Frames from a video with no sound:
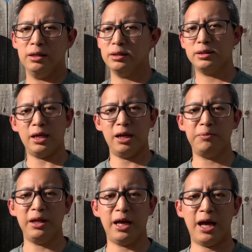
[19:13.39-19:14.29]
set
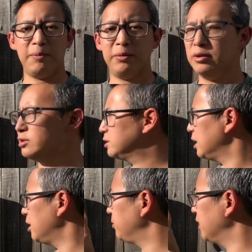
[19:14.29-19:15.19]
up the app,
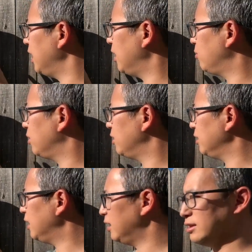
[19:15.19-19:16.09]
set up the
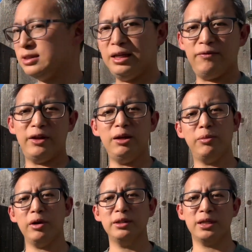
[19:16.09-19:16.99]
camera, and see if any
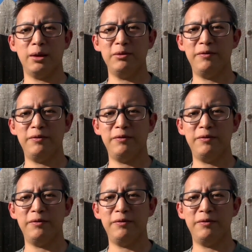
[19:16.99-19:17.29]
birds come to